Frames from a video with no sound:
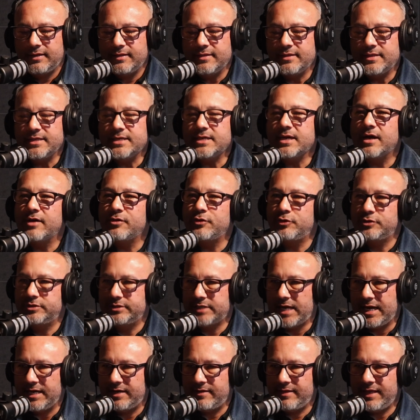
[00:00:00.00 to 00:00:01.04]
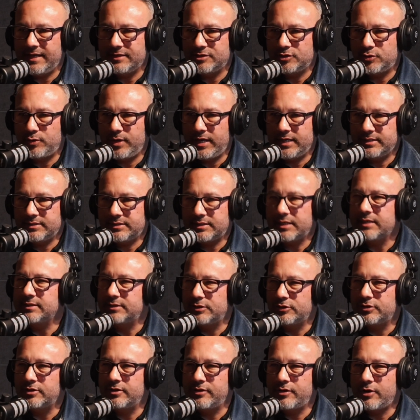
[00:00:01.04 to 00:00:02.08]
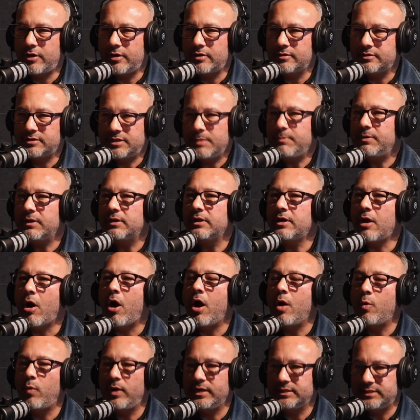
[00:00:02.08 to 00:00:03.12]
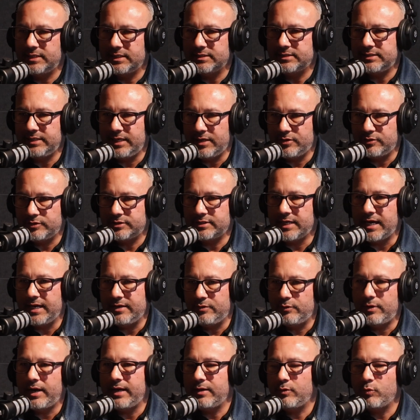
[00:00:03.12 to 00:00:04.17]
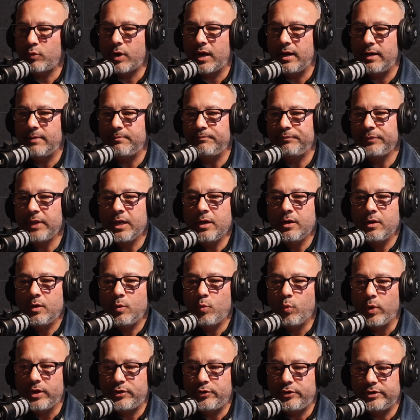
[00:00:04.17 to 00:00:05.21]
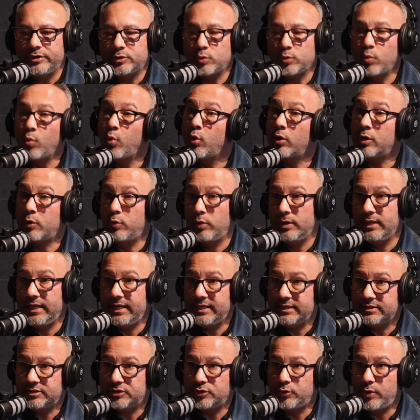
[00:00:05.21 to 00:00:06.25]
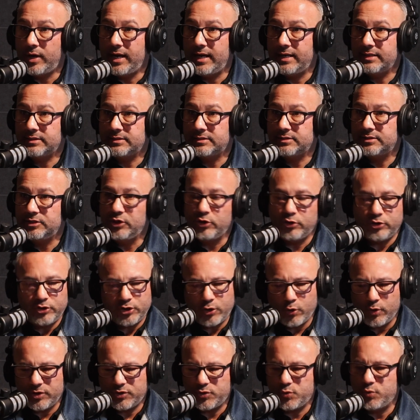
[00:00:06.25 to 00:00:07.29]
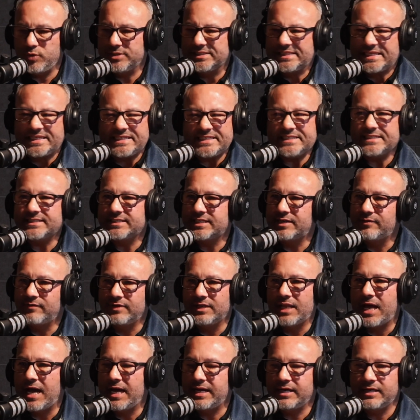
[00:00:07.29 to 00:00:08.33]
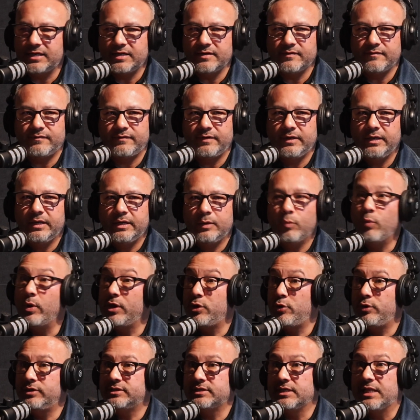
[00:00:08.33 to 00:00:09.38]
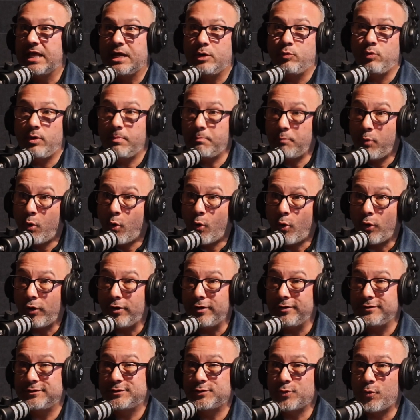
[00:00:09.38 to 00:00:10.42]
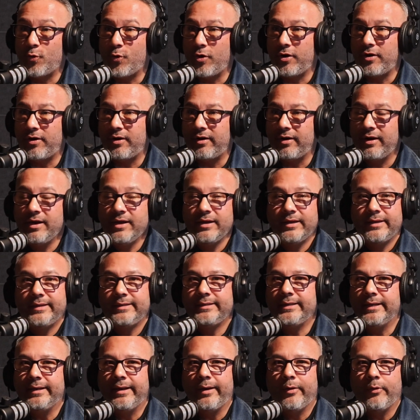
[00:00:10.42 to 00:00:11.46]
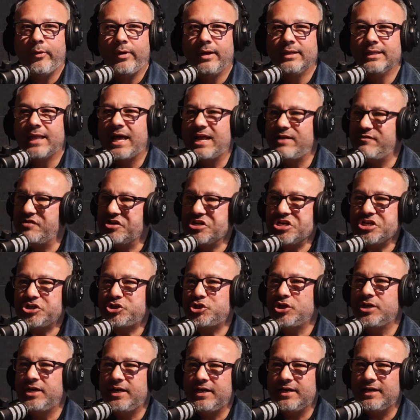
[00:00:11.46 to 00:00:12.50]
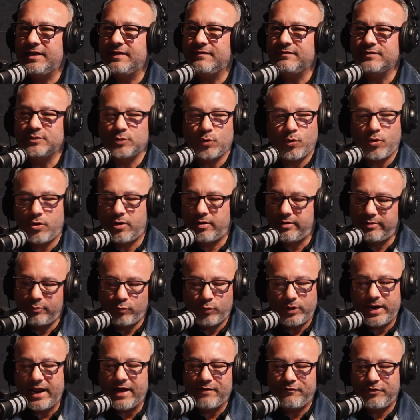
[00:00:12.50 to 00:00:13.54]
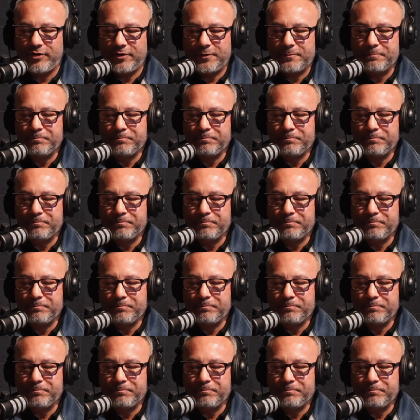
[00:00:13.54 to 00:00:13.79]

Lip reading: the other side of that stress, because there typically always is the other side, right? Whether it's work related stress, you're going through a season of whether it's a lot of reports or a lot of initiatives or whatever,